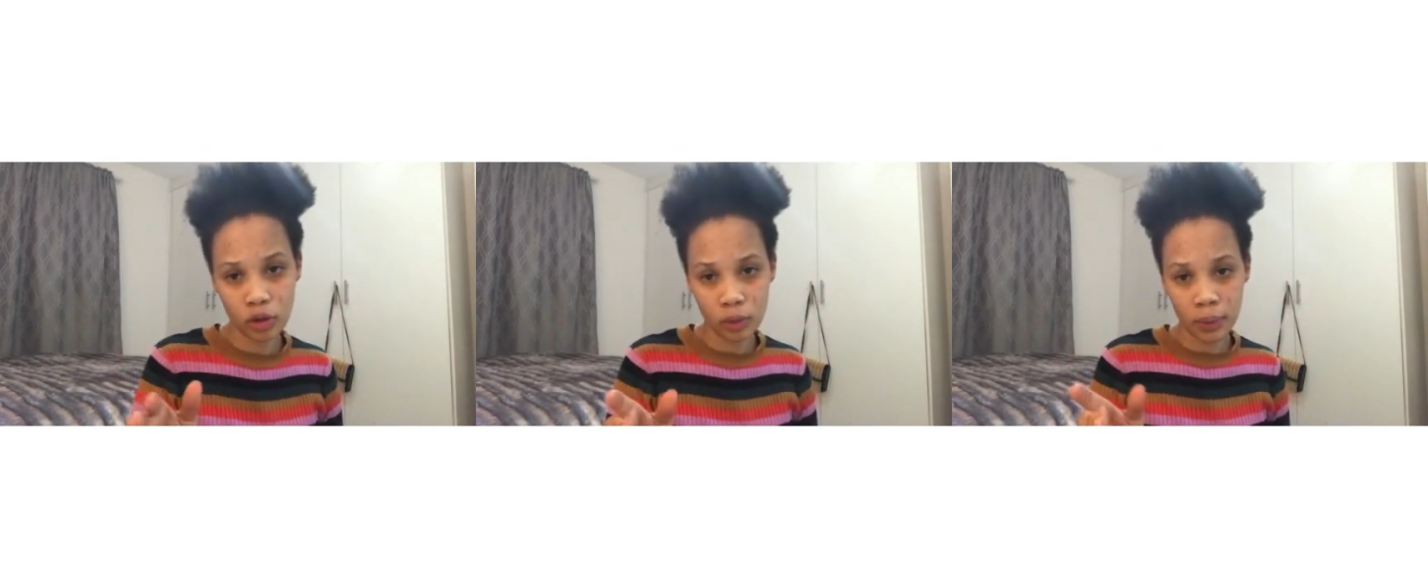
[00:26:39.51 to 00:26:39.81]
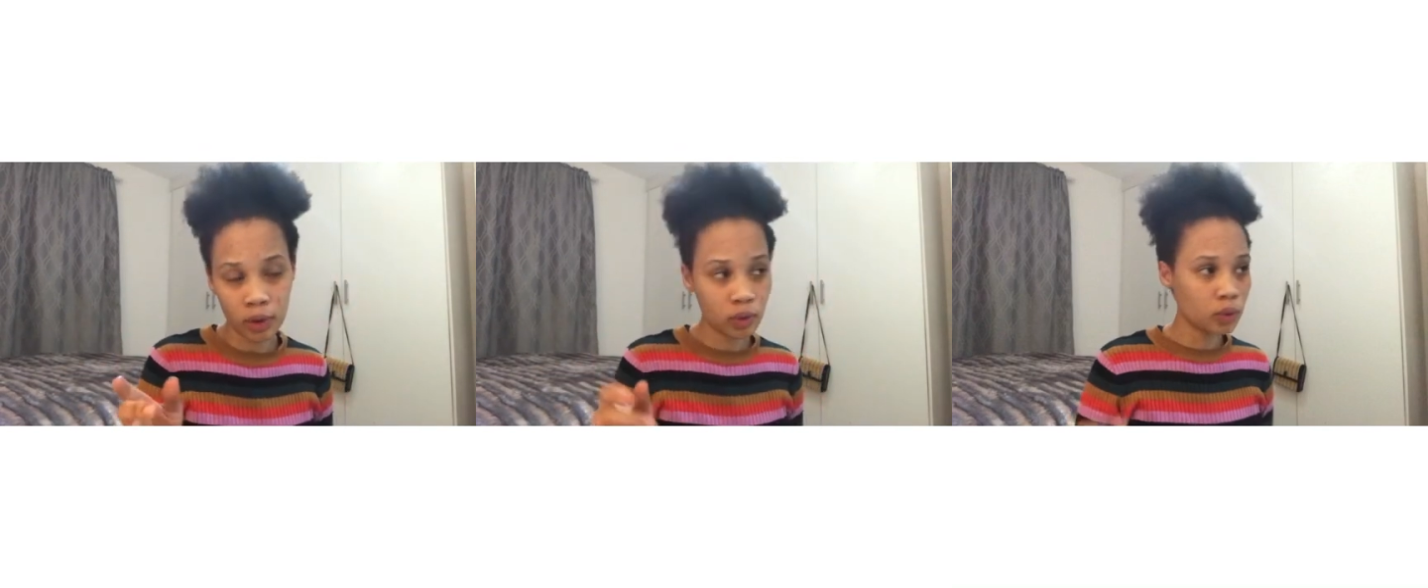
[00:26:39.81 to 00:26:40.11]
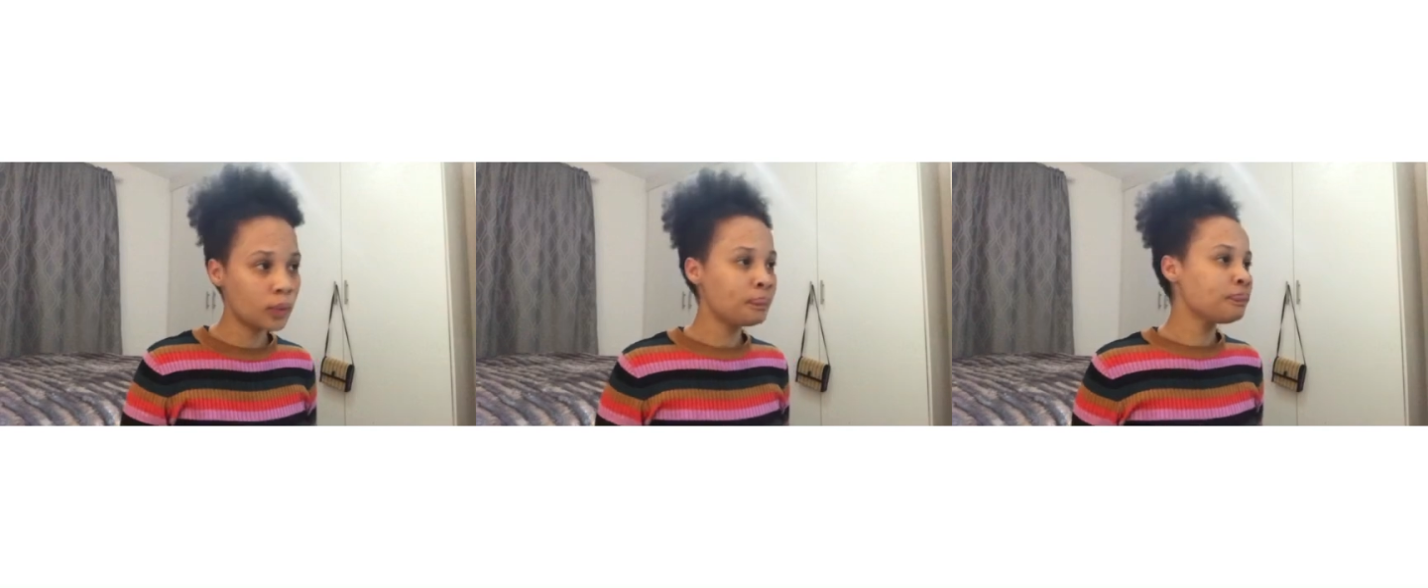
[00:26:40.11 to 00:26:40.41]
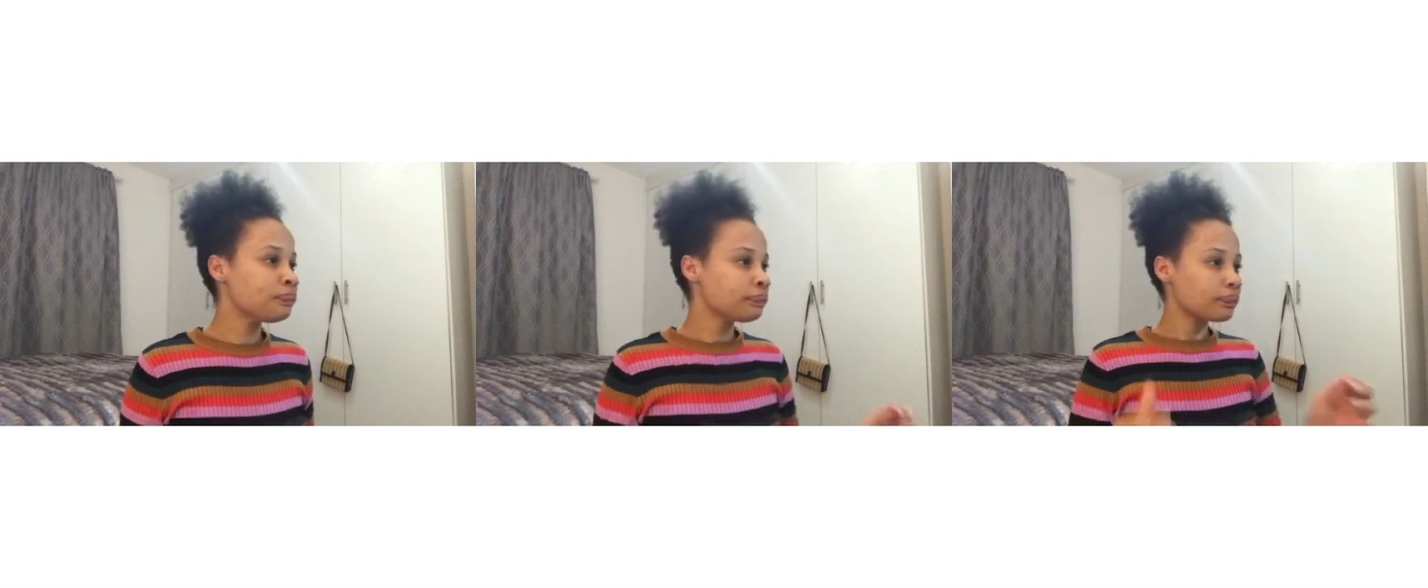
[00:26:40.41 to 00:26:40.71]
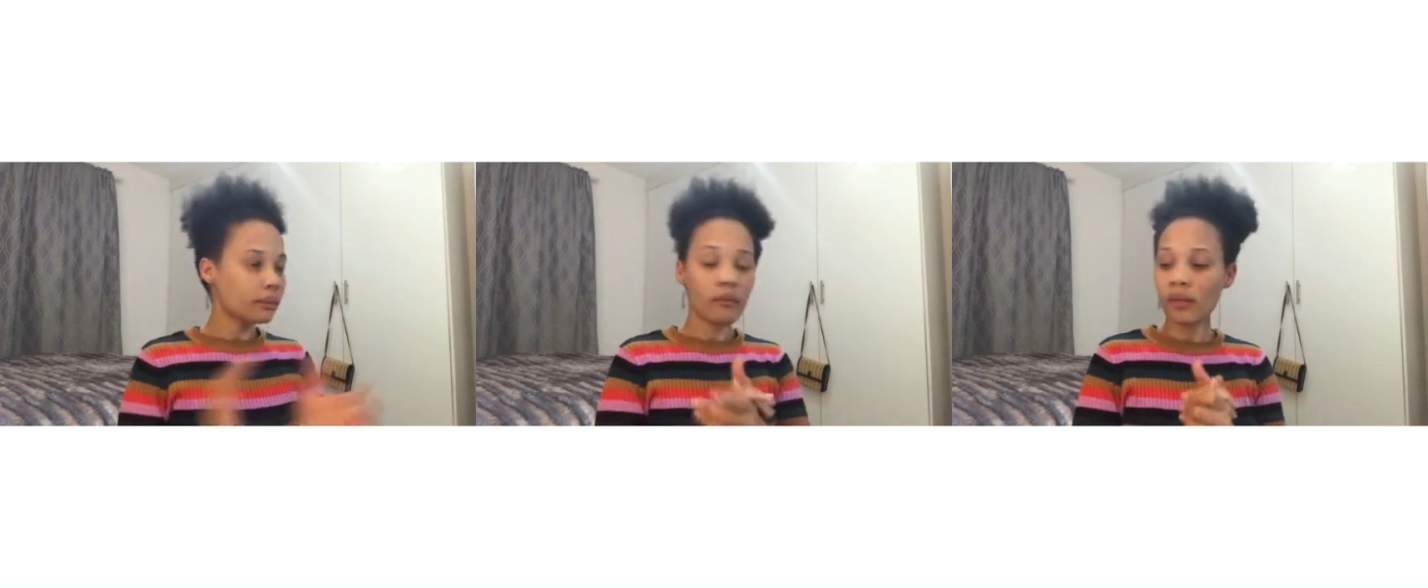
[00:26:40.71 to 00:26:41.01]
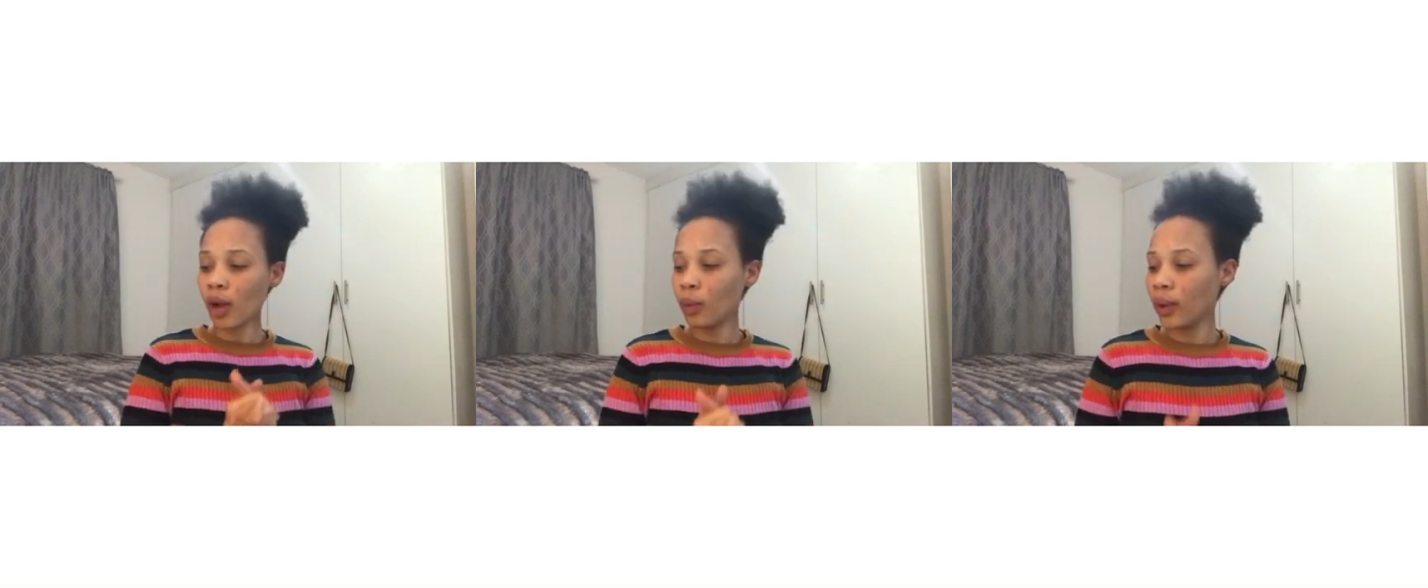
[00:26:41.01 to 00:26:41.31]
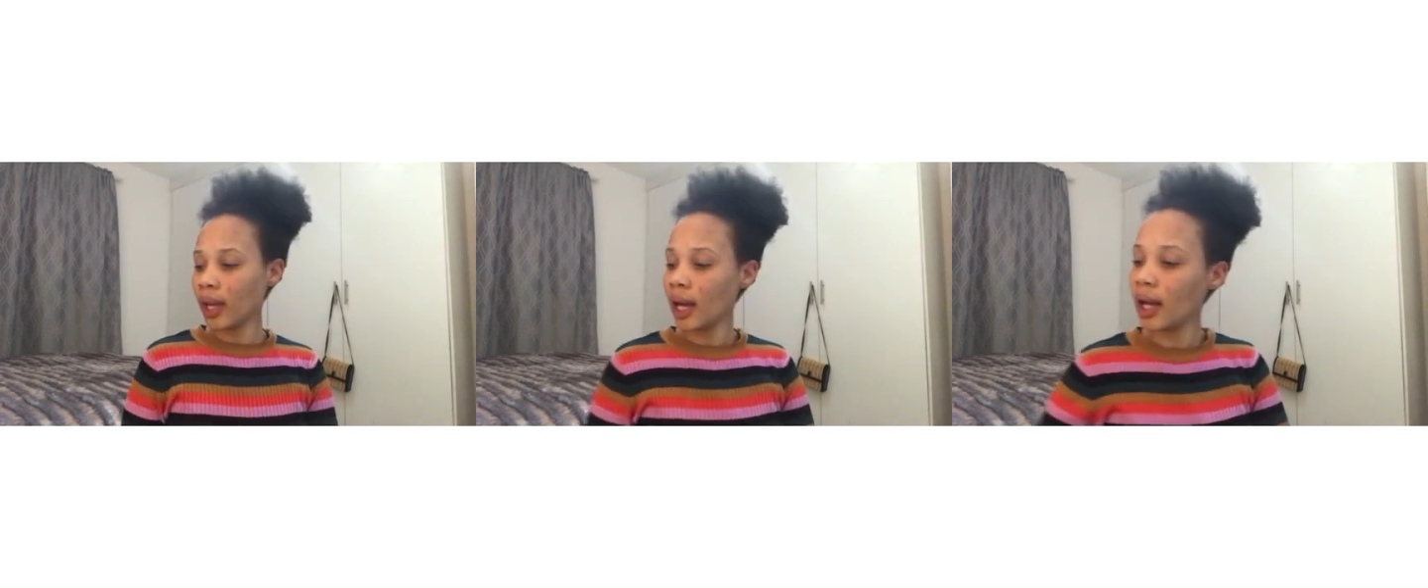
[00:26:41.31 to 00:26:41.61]
to part 2,
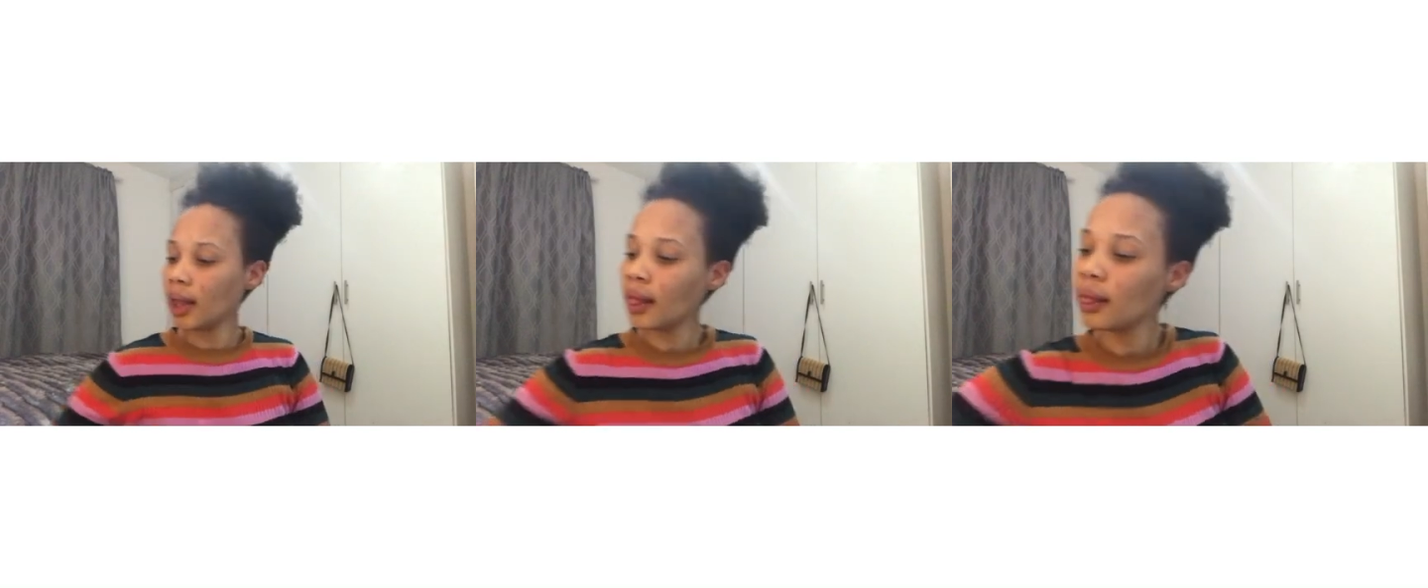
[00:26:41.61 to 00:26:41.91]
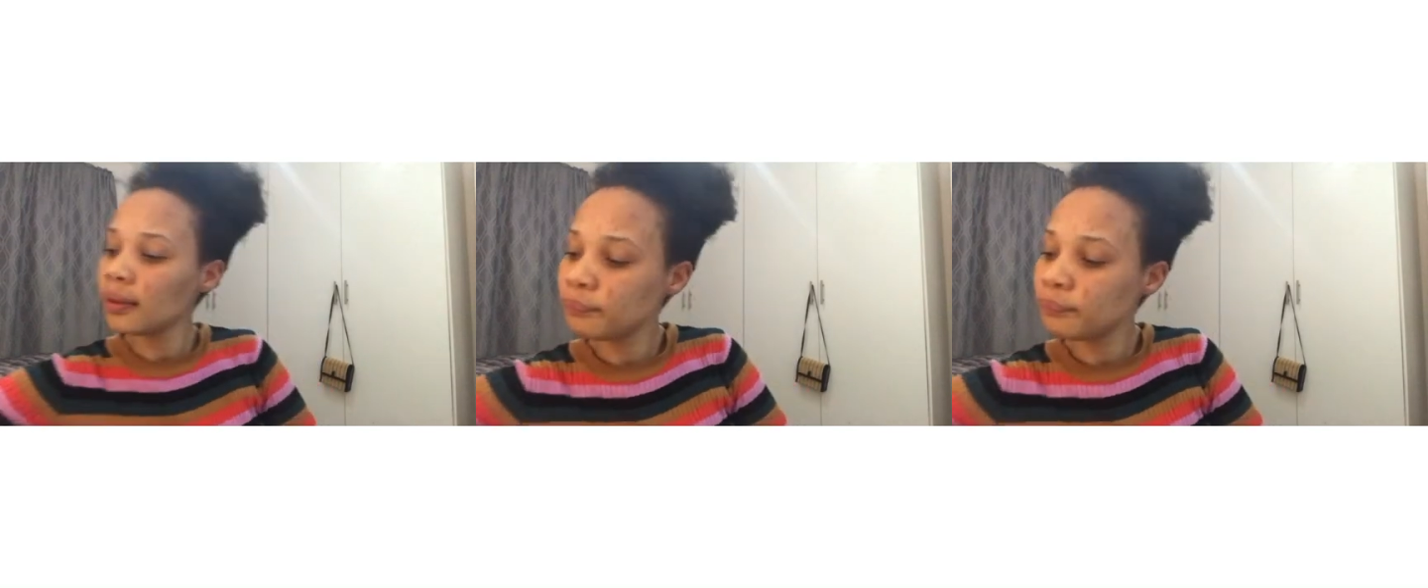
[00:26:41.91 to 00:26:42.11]
where I'll